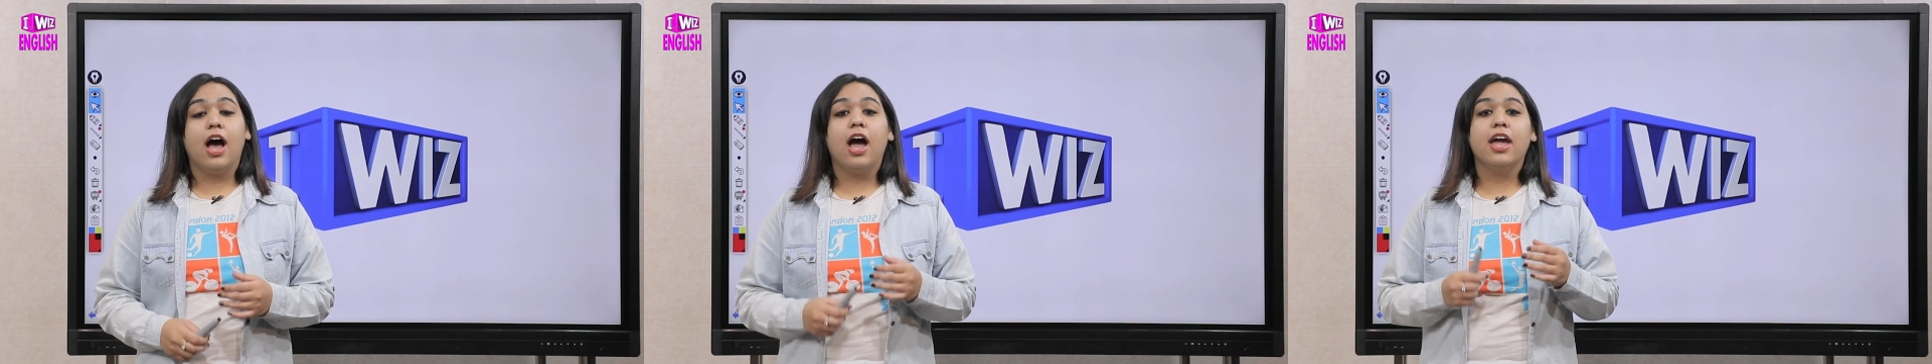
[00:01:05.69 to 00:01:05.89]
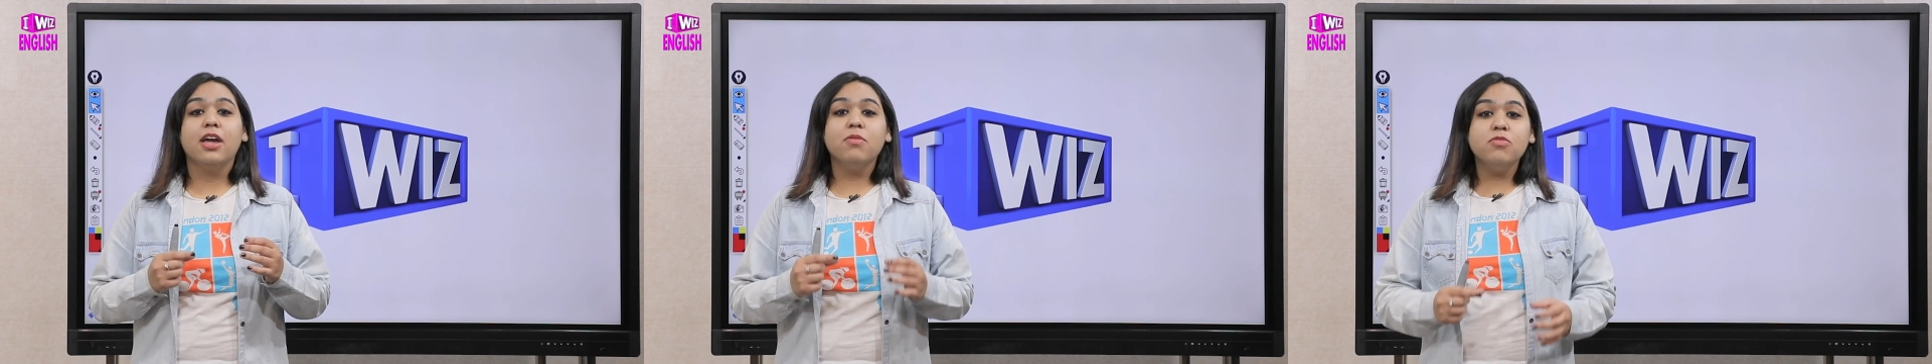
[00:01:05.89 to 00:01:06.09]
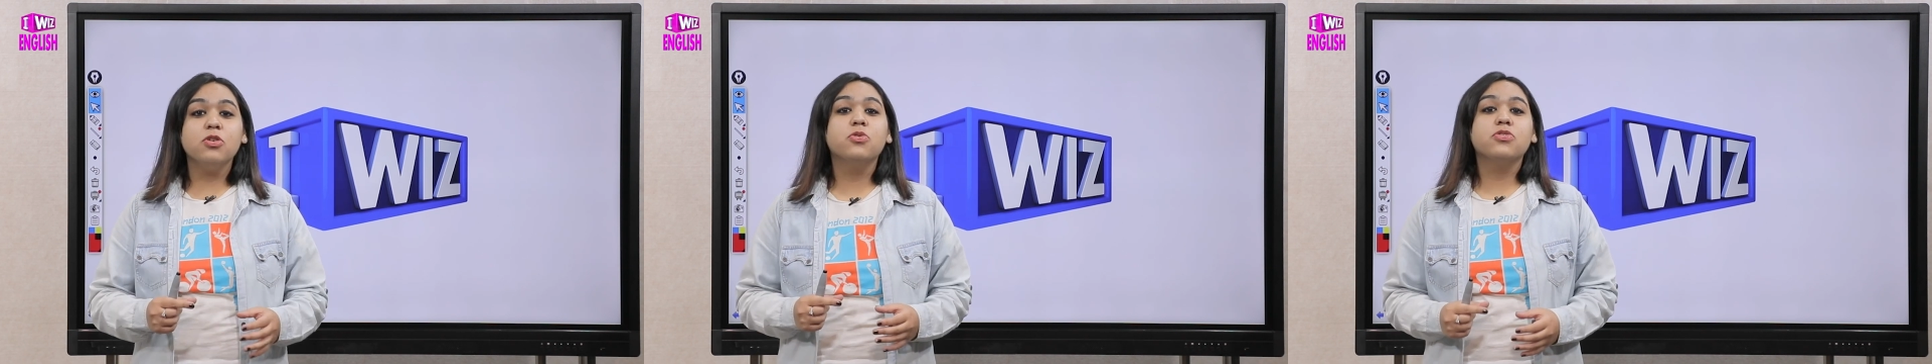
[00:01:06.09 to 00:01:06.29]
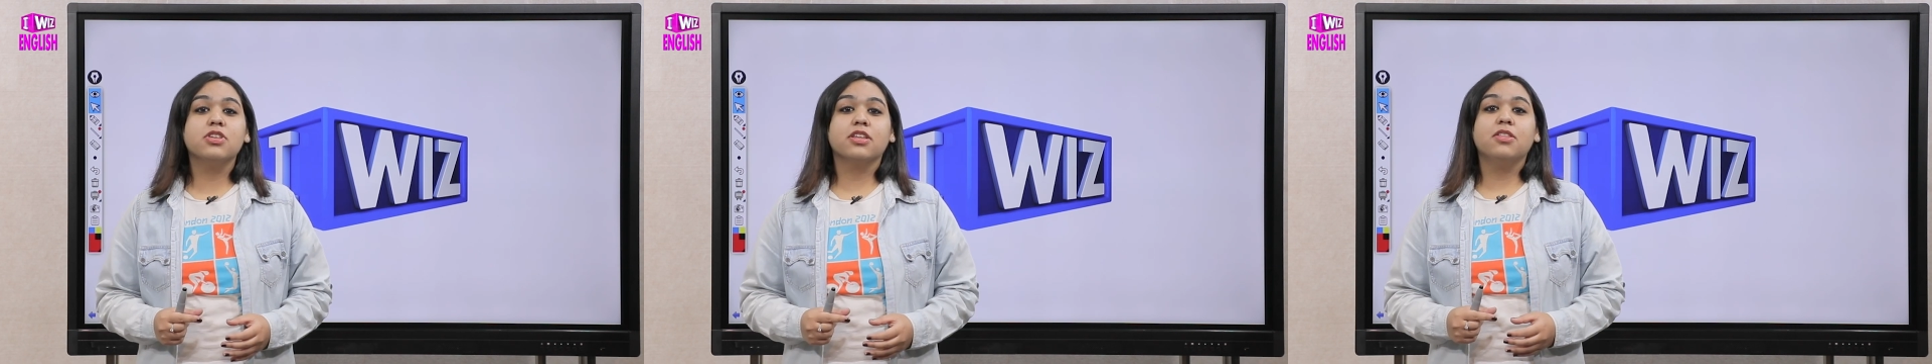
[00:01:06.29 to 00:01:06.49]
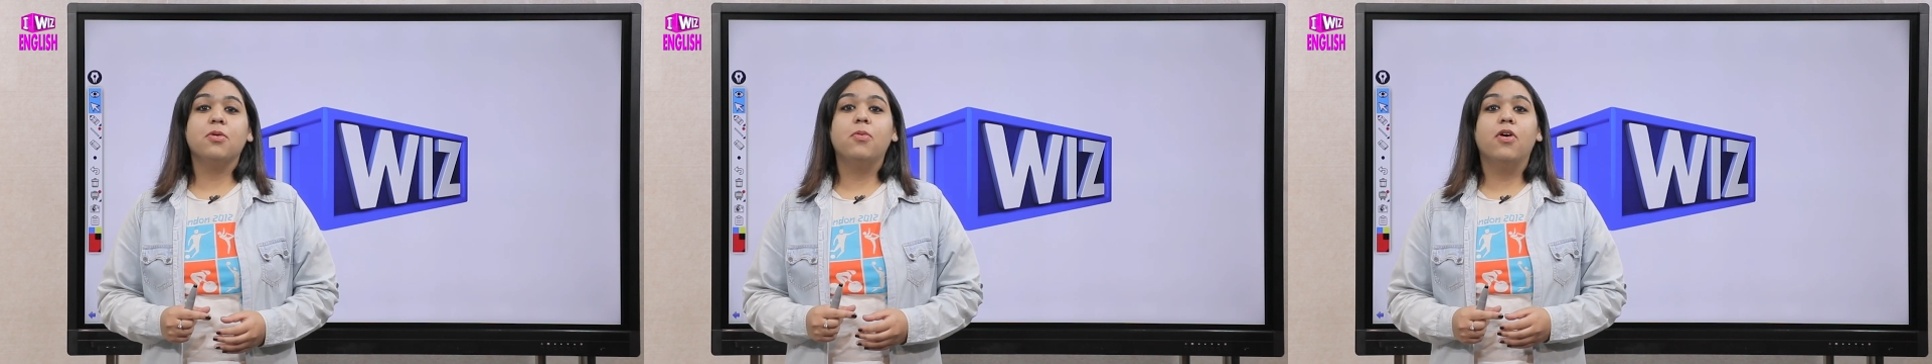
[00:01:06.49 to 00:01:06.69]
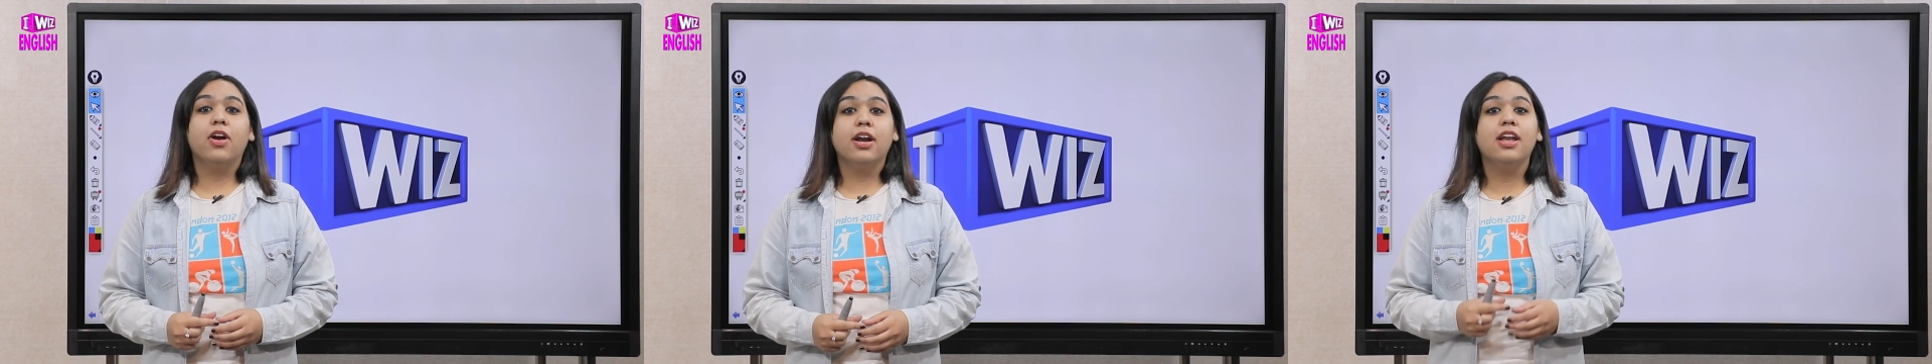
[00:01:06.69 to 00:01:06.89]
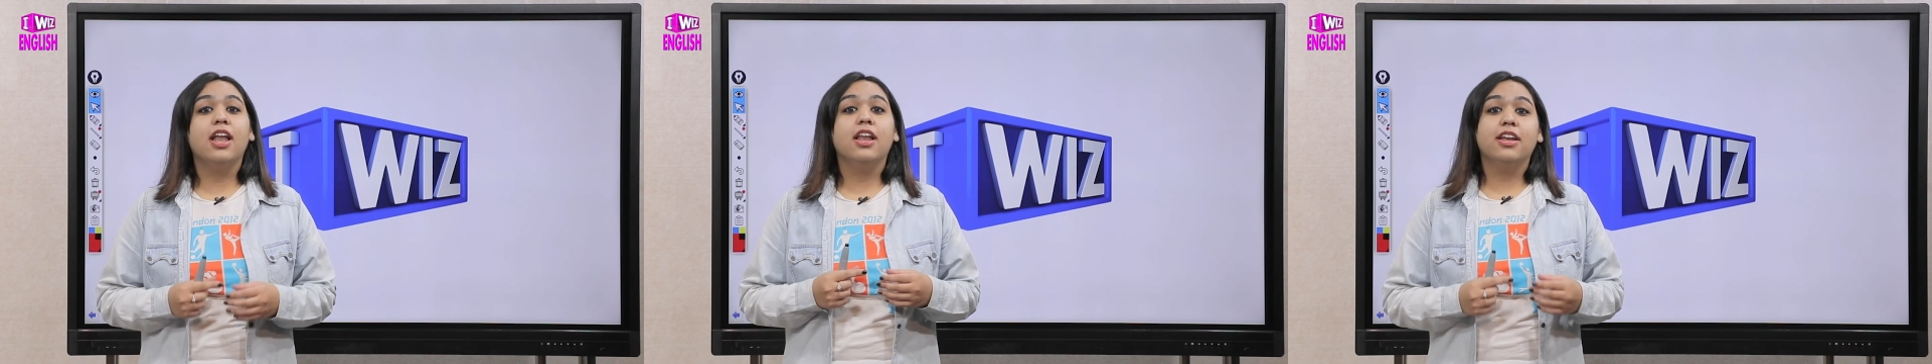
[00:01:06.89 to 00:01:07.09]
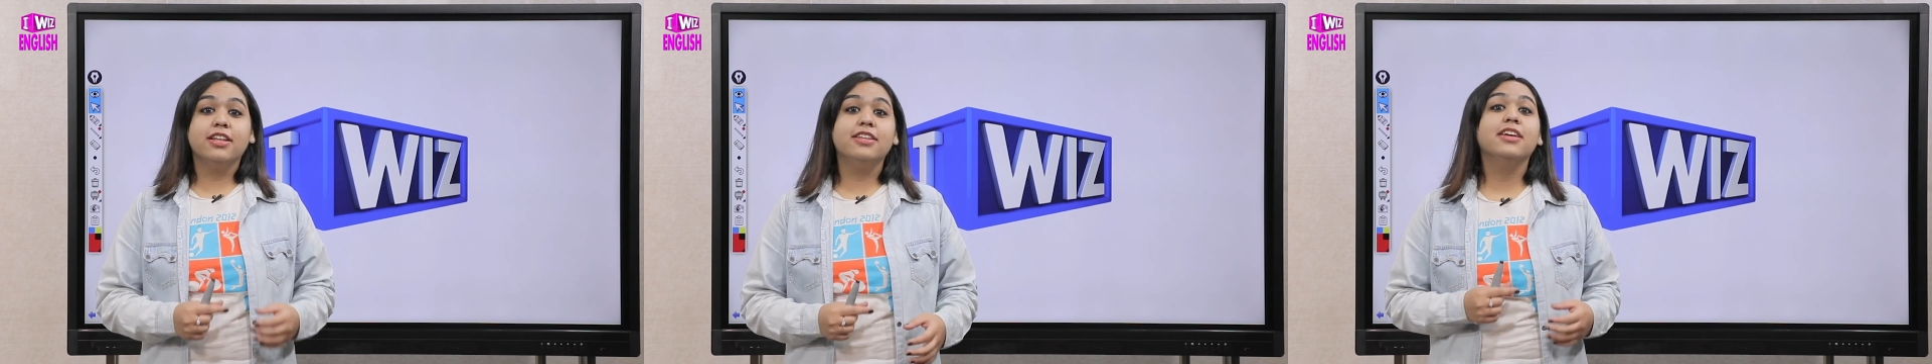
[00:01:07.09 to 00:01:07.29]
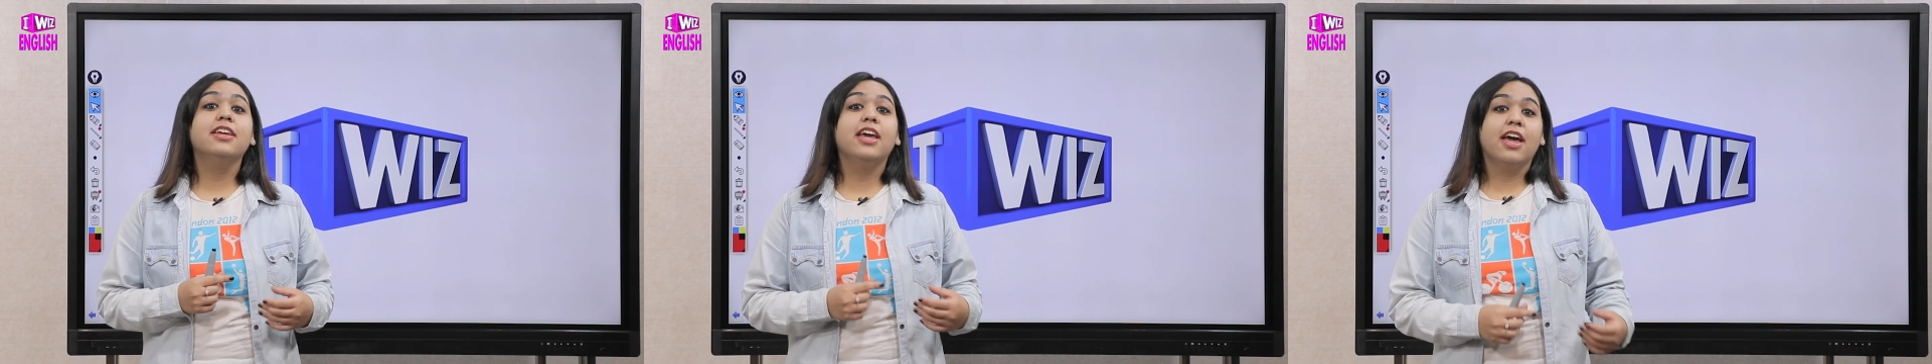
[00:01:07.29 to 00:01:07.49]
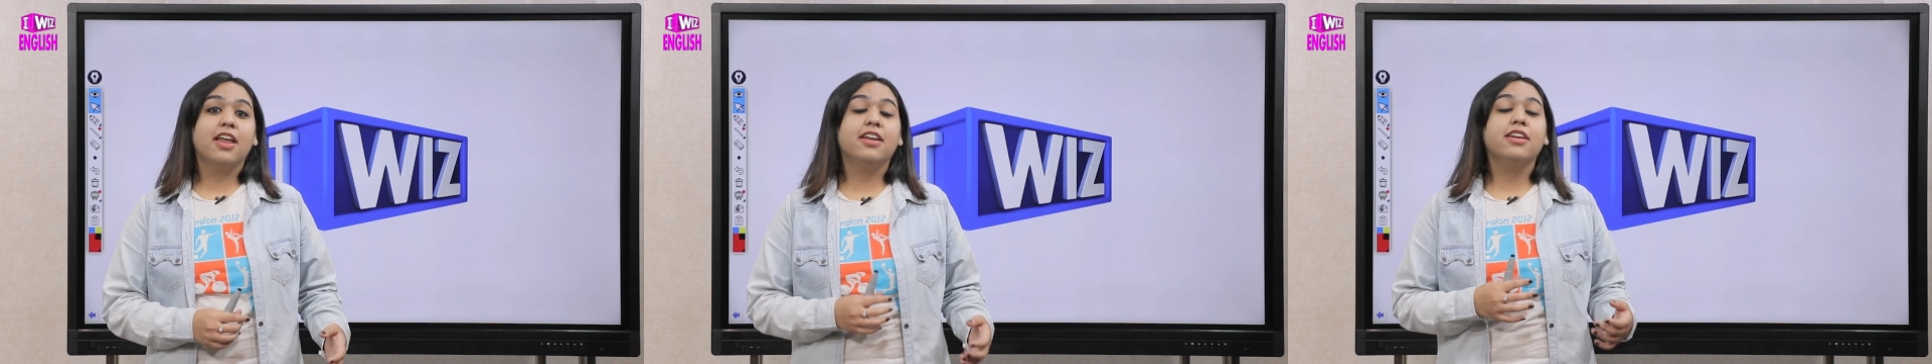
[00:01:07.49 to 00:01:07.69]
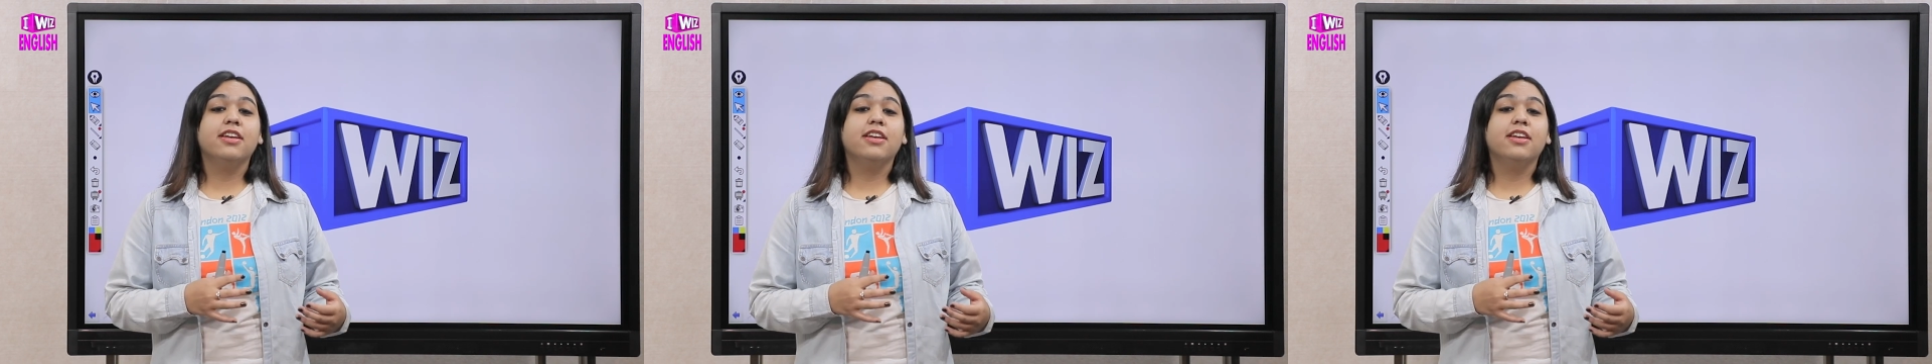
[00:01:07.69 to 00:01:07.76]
I am using the word Lalit again